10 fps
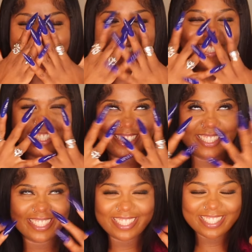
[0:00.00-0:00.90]

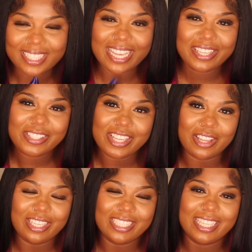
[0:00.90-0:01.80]
Ugh. Thank you to
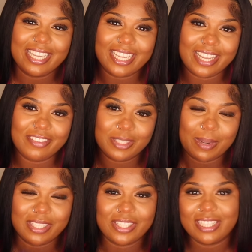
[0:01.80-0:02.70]
Yolissa again for
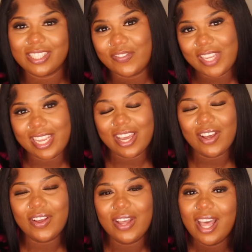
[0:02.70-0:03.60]
sponsoring this
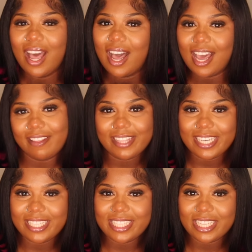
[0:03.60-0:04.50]
video. All the
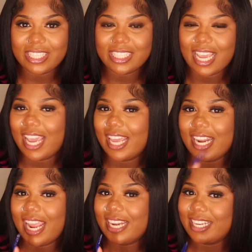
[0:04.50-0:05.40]
details and
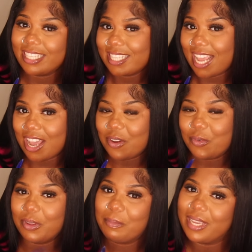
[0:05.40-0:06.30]
a discount
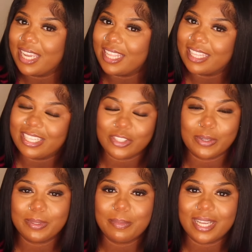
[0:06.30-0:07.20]
will be in the
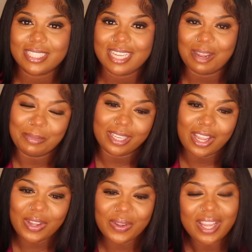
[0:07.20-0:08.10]
description box down
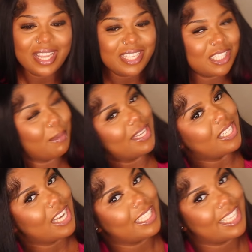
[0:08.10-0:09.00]
below. So make
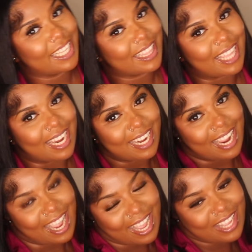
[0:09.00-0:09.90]
sure y'all check
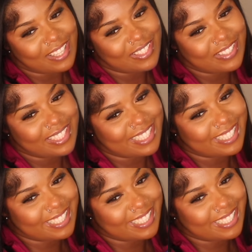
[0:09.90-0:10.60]
that out.